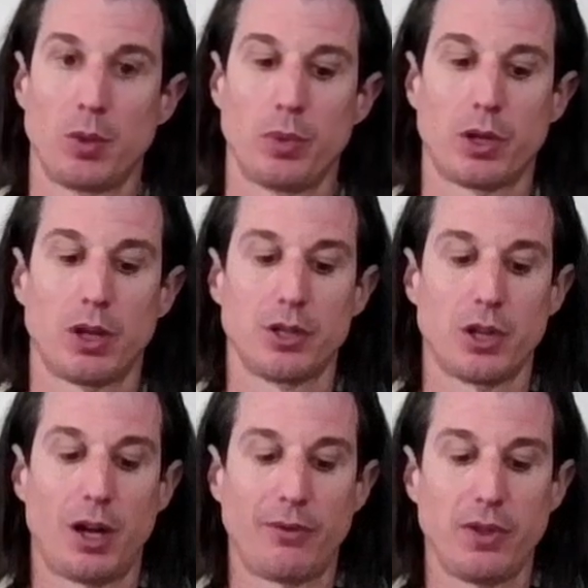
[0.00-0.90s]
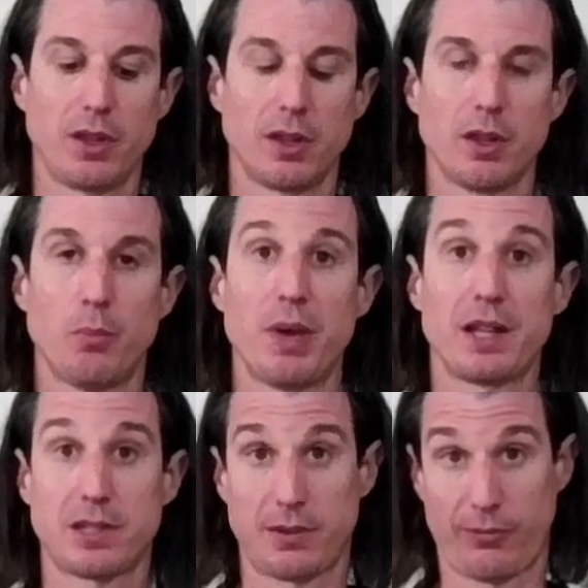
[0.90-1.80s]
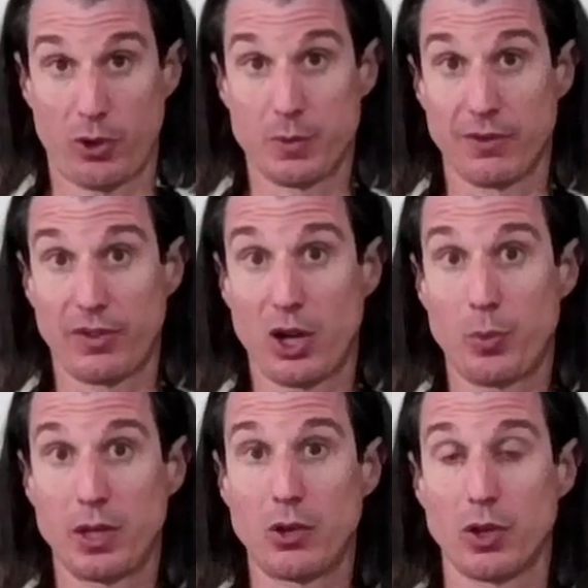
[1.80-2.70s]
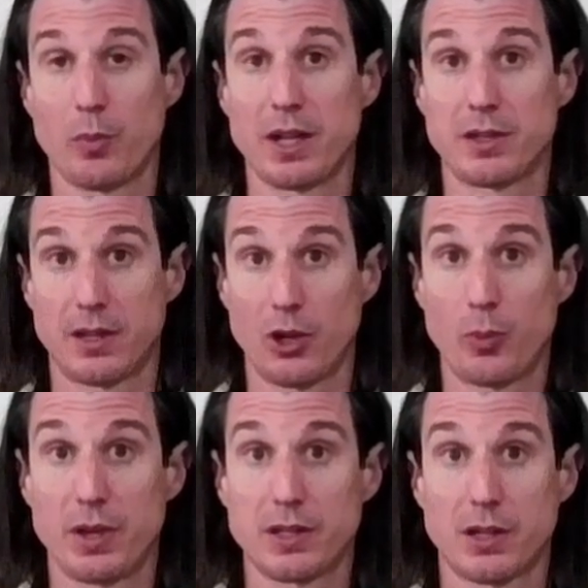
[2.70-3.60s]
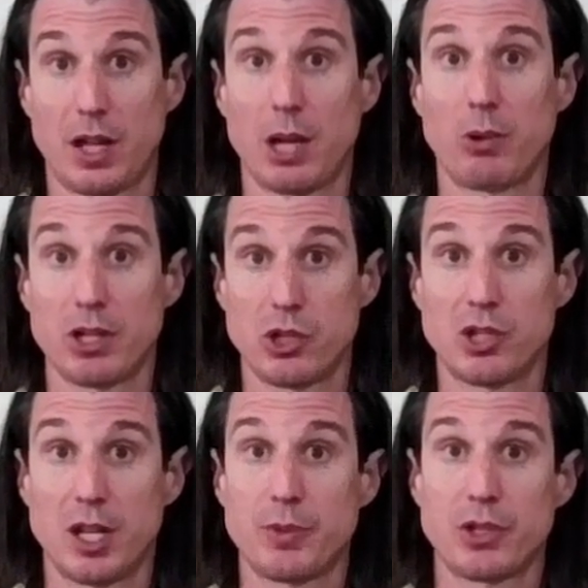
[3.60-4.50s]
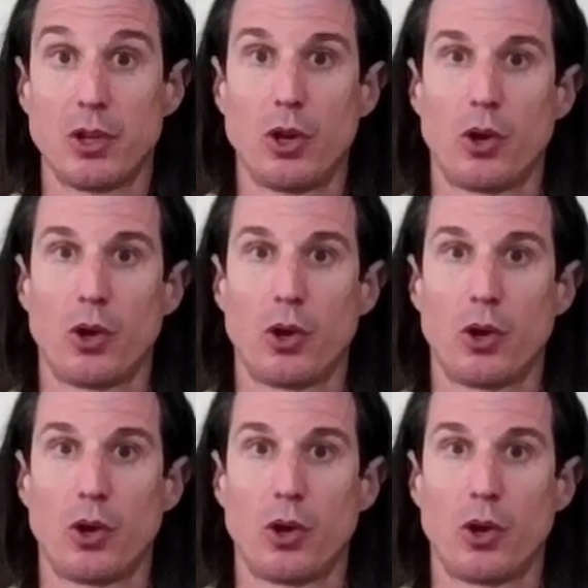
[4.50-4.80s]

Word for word: Because often the best forms of therapy or the best therapist-client relationships